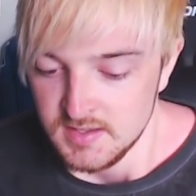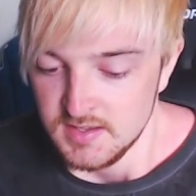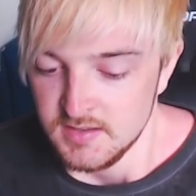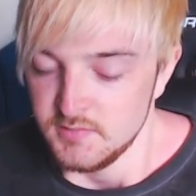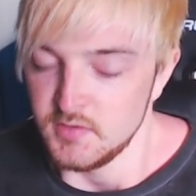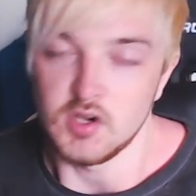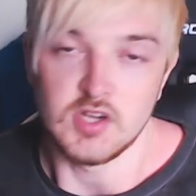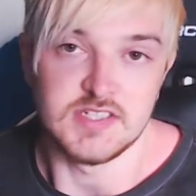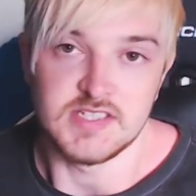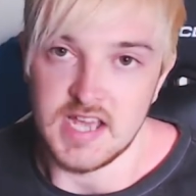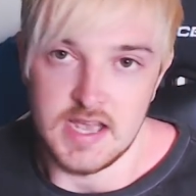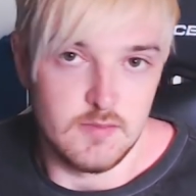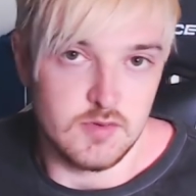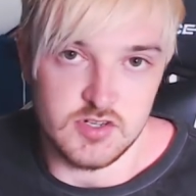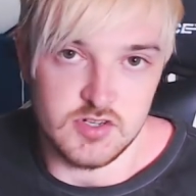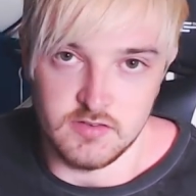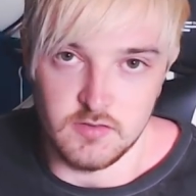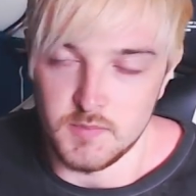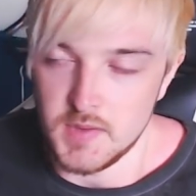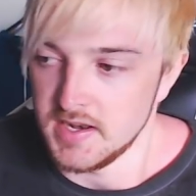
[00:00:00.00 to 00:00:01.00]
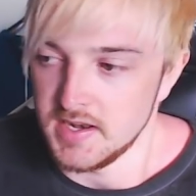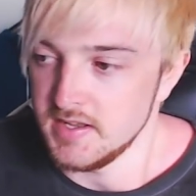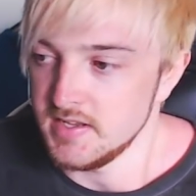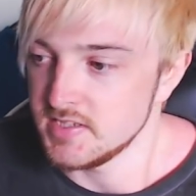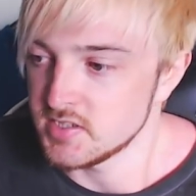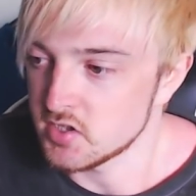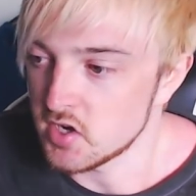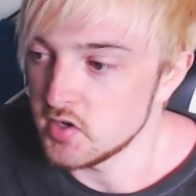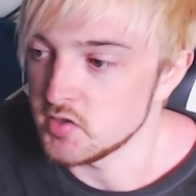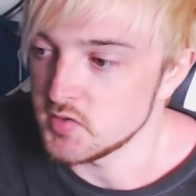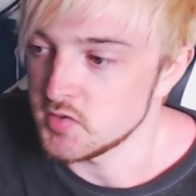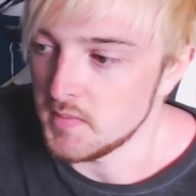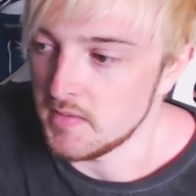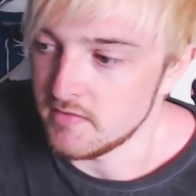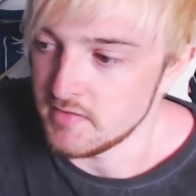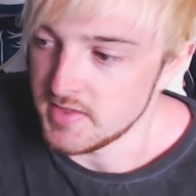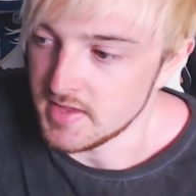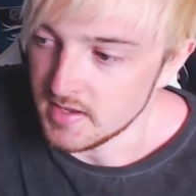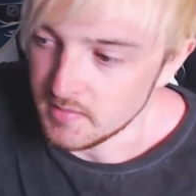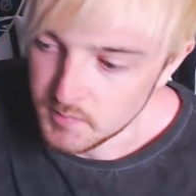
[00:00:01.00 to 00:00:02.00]
fucking time travel, man, screws up
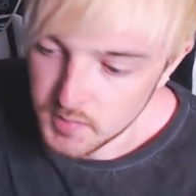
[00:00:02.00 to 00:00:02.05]
everything.